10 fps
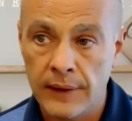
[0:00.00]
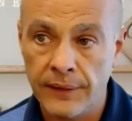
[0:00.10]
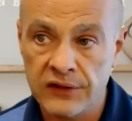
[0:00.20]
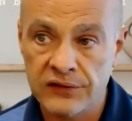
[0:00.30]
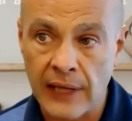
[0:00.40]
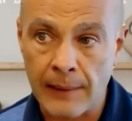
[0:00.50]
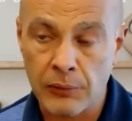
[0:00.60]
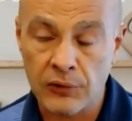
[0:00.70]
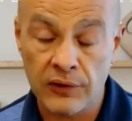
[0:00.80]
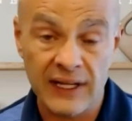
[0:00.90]
This
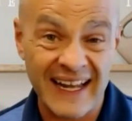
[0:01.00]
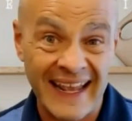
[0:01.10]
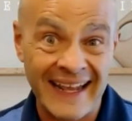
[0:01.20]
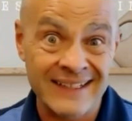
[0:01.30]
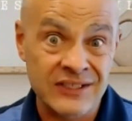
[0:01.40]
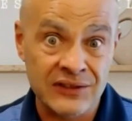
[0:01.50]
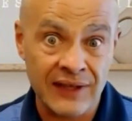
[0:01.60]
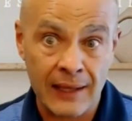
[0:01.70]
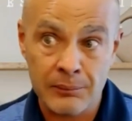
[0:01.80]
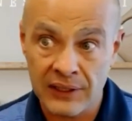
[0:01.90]
opportunity
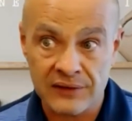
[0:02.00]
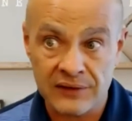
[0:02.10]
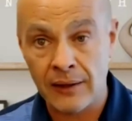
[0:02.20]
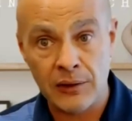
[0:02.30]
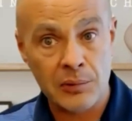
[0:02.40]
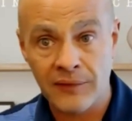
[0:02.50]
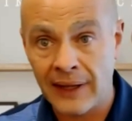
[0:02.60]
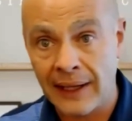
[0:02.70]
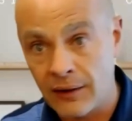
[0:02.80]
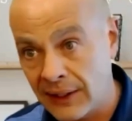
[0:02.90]
enhances that because now the
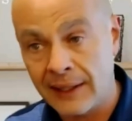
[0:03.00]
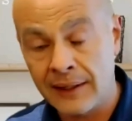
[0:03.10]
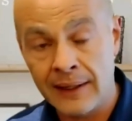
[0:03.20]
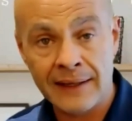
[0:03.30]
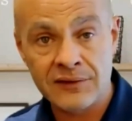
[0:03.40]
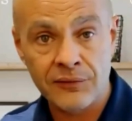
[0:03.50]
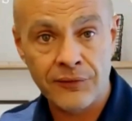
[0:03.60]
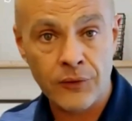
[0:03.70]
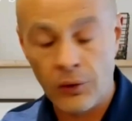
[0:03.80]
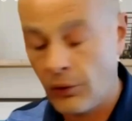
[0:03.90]
provider, again, has a
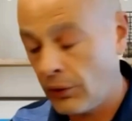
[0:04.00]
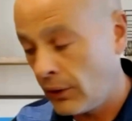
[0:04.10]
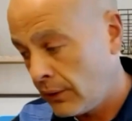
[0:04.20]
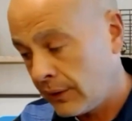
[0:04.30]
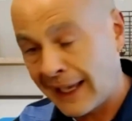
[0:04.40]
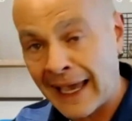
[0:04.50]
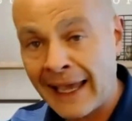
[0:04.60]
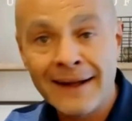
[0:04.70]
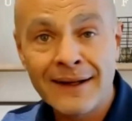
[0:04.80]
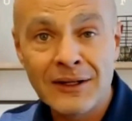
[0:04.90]
full
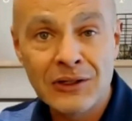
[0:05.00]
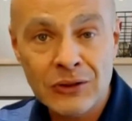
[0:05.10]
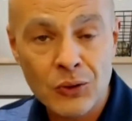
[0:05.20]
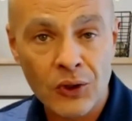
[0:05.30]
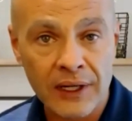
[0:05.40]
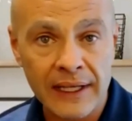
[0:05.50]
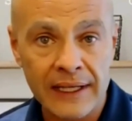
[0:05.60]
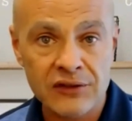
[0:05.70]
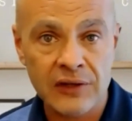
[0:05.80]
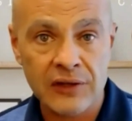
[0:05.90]
guided tour to
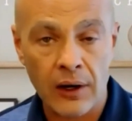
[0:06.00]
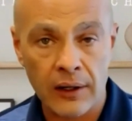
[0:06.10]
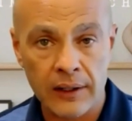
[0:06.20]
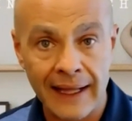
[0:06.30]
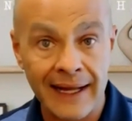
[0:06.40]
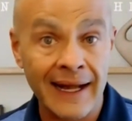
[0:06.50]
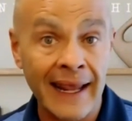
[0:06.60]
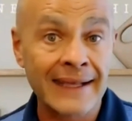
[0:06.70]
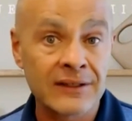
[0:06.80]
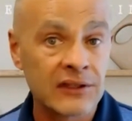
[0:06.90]
get started that
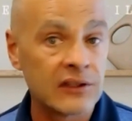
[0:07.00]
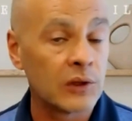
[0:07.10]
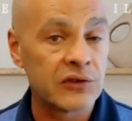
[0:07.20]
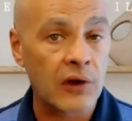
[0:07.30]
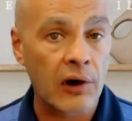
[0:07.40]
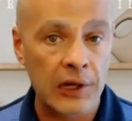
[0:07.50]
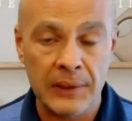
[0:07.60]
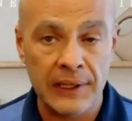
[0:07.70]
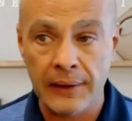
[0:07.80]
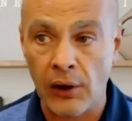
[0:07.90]
enhances what's already
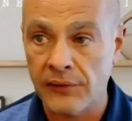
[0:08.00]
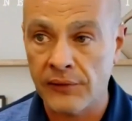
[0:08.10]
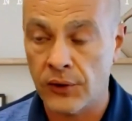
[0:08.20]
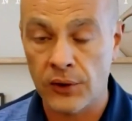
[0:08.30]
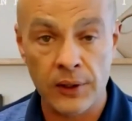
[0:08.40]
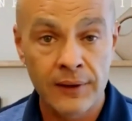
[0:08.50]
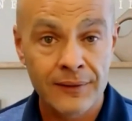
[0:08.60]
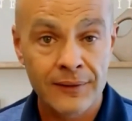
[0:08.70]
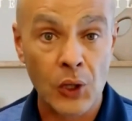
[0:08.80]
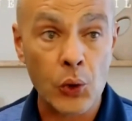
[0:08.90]
being offered
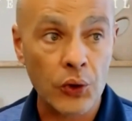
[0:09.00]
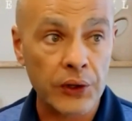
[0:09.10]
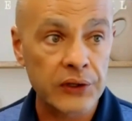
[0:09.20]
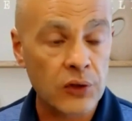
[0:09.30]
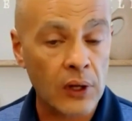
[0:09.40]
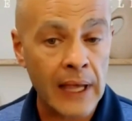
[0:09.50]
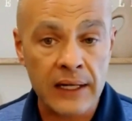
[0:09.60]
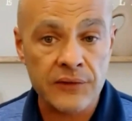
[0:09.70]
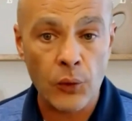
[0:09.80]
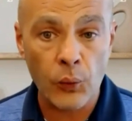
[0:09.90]
locally. So a
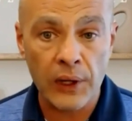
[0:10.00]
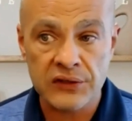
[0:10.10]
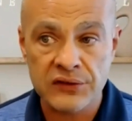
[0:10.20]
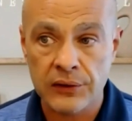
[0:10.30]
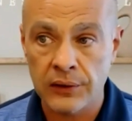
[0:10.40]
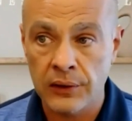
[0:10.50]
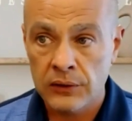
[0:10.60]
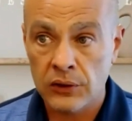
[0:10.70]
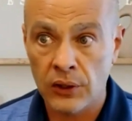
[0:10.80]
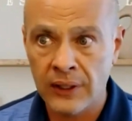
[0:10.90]
lot of different ways to
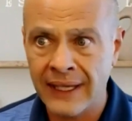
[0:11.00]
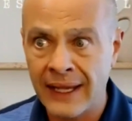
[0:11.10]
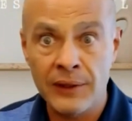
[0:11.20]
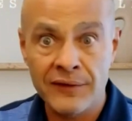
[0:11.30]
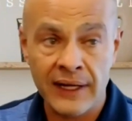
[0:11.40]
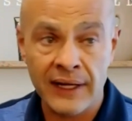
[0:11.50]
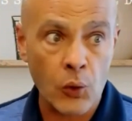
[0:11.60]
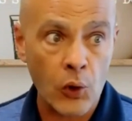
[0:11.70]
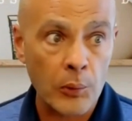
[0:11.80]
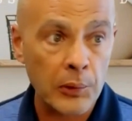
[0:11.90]
look at it. We even have
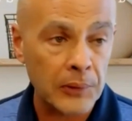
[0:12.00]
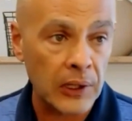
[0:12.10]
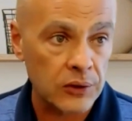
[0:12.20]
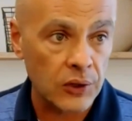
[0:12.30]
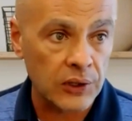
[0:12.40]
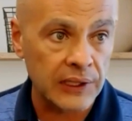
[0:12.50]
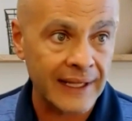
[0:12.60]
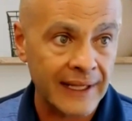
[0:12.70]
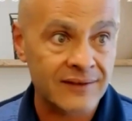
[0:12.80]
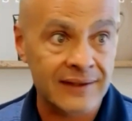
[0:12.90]
a corporate partner
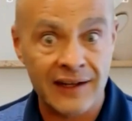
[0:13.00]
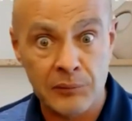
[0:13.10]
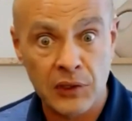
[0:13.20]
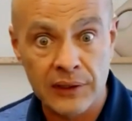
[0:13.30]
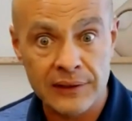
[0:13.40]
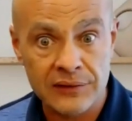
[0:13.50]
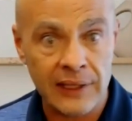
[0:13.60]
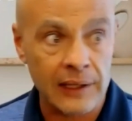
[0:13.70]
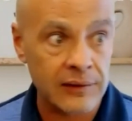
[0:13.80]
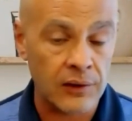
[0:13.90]
looking at, instead of building a
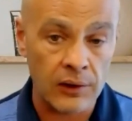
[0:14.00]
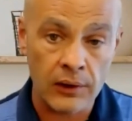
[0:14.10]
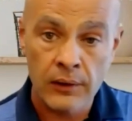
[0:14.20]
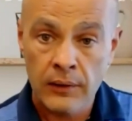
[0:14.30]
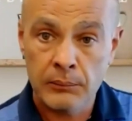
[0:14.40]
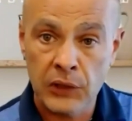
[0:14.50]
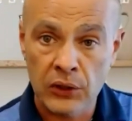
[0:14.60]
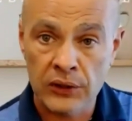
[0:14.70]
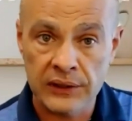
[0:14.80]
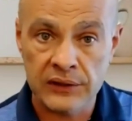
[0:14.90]
center,
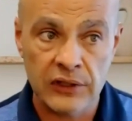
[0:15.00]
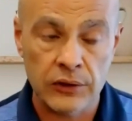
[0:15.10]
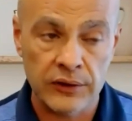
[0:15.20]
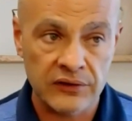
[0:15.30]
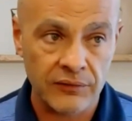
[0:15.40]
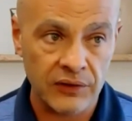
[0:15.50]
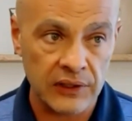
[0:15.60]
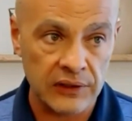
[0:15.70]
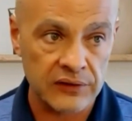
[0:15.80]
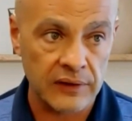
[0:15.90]
building a series of
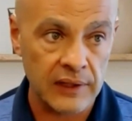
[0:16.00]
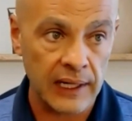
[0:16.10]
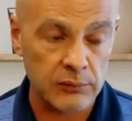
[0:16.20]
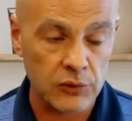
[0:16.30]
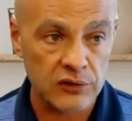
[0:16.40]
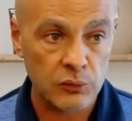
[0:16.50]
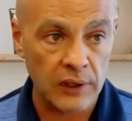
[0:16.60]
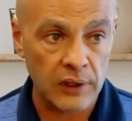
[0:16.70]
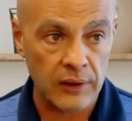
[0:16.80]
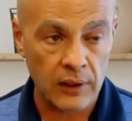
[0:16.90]
these in the neighborhoods
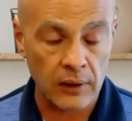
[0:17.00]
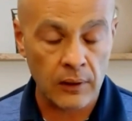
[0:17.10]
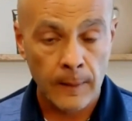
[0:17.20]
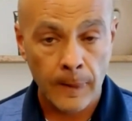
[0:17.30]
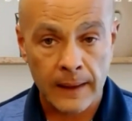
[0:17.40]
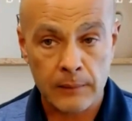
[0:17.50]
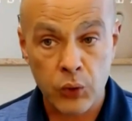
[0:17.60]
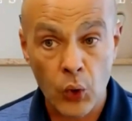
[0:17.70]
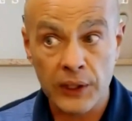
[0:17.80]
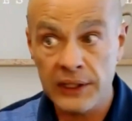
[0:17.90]
where their
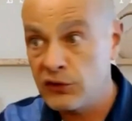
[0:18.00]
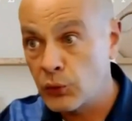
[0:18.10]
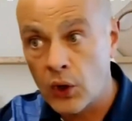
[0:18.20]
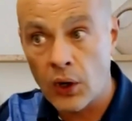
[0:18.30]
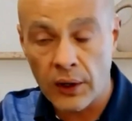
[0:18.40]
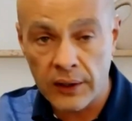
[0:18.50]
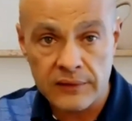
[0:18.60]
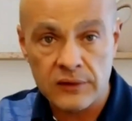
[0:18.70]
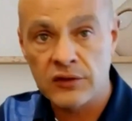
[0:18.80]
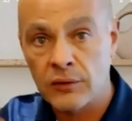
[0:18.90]
employees work
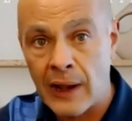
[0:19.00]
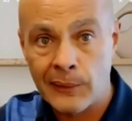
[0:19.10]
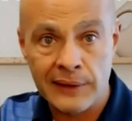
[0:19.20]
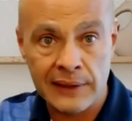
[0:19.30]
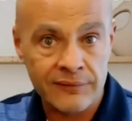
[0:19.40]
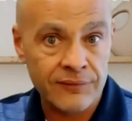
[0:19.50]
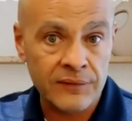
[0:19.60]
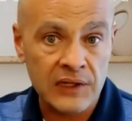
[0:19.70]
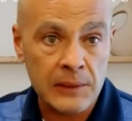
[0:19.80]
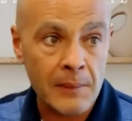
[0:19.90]
in the surrounding
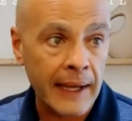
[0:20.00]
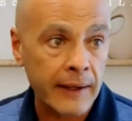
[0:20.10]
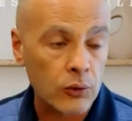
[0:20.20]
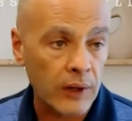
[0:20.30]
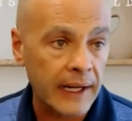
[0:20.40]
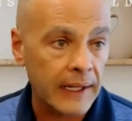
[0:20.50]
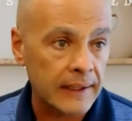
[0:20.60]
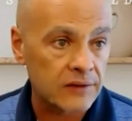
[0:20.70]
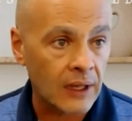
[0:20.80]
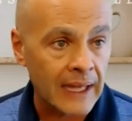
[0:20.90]
50-mile
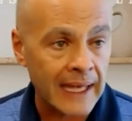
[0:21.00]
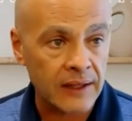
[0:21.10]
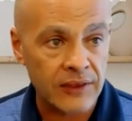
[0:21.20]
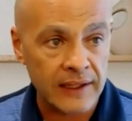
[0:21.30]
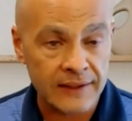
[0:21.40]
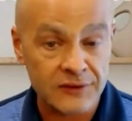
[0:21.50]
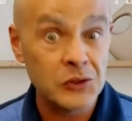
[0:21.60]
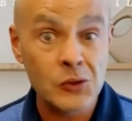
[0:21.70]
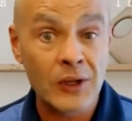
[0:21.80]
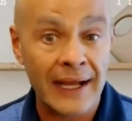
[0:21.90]
radius. A lot of
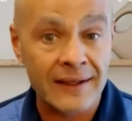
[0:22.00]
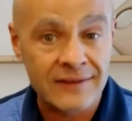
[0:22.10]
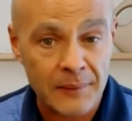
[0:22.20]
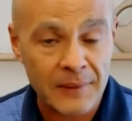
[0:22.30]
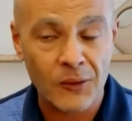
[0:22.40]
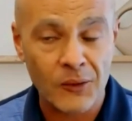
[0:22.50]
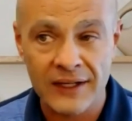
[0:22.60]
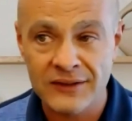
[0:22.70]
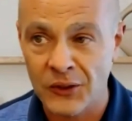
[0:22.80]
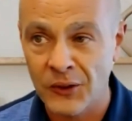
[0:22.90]
things, new concept, by the
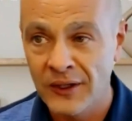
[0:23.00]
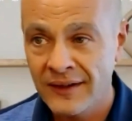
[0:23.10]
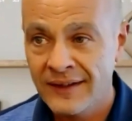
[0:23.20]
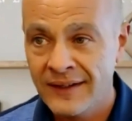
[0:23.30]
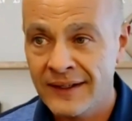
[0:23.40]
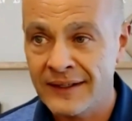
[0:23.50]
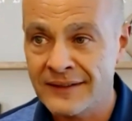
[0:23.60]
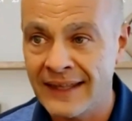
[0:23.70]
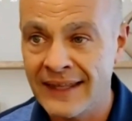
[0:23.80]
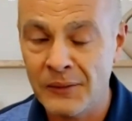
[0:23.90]
way. So
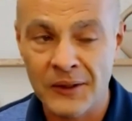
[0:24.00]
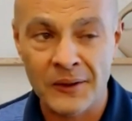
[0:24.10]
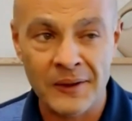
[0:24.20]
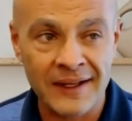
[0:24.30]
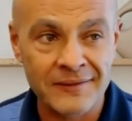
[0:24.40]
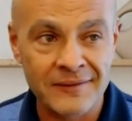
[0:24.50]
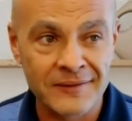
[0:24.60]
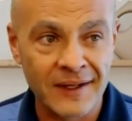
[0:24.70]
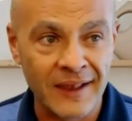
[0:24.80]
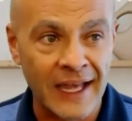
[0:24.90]
it's not that we don't have
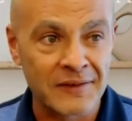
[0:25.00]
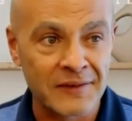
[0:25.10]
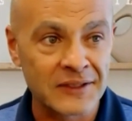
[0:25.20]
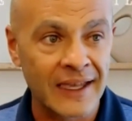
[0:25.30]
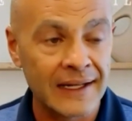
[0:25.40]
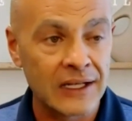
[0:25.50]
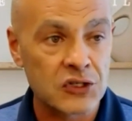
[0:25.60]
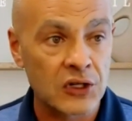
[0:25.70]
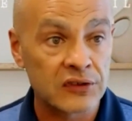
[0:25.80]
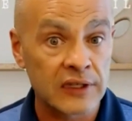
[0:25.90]
a lot of exciting
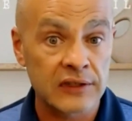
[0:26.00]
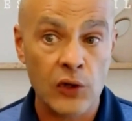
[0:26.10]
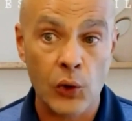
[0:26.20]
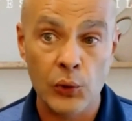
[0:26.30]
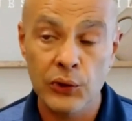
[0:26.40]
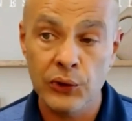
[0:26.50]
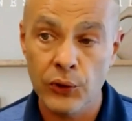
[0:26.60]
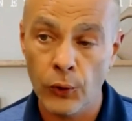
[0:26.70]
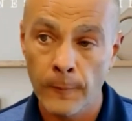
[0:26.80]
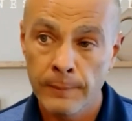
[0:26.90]
interest. It's so
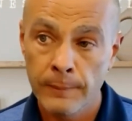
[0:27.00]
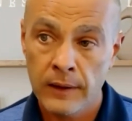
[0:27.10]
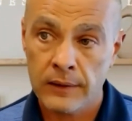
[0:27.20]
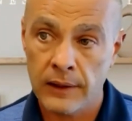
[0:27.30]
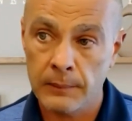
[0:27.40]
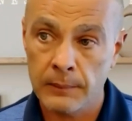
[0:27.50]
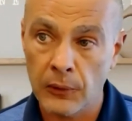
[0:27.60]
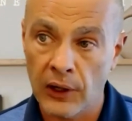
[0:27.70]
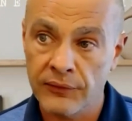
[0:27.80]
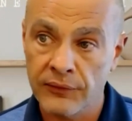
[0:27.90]
new.
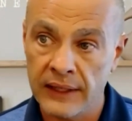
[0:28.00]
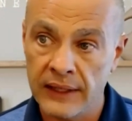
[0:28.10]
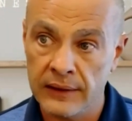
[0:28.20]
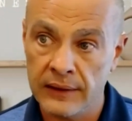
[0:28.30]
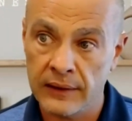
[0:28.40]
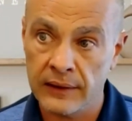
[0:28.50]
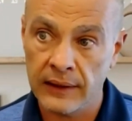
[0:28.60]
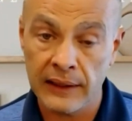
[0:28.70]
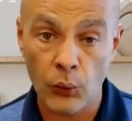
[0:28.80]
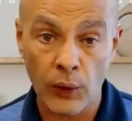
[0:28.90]
People are finally
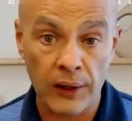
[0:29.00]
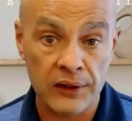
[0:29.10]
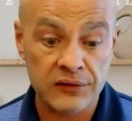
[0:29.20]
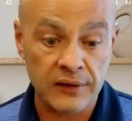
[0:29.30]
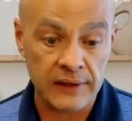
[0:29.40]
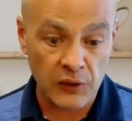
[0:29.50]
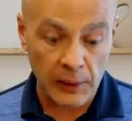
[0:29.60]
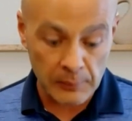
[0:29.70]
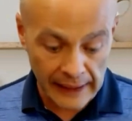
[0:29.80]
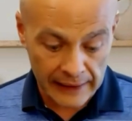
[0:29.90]
getting awareness, and that's
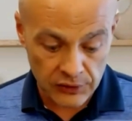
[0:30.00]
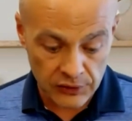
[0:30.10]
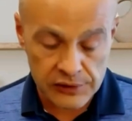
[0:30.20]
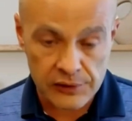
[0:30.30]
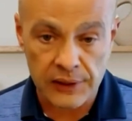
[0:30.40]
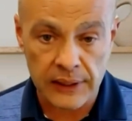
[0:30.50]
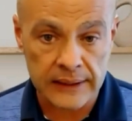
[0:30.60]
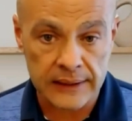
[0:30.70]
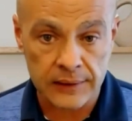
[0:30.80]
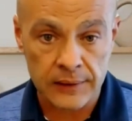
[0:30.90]
why I'm glad you're here
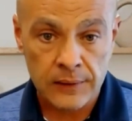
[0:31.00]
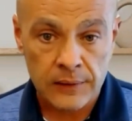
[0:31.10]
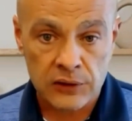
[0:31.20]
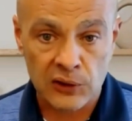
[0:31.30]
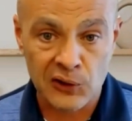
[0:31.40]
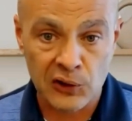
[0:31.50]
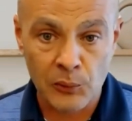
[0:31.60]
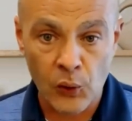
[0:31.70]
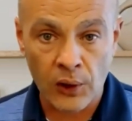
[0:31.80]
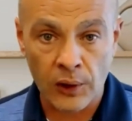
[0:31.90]
today to
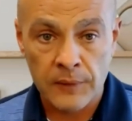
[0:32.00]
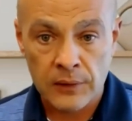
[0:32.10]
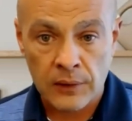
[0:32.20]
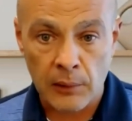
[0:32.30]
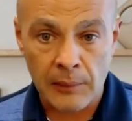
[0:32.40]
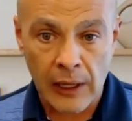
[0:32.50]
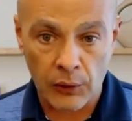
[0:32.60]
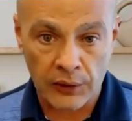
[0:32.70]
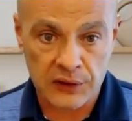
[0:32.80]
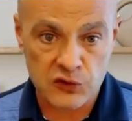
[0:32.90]
learn more
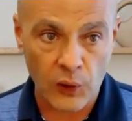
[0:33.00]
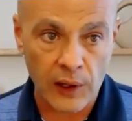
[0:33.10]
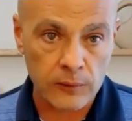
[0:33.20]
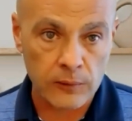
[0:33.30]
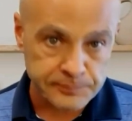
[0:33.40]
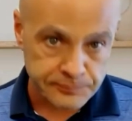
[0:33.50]
about it as well.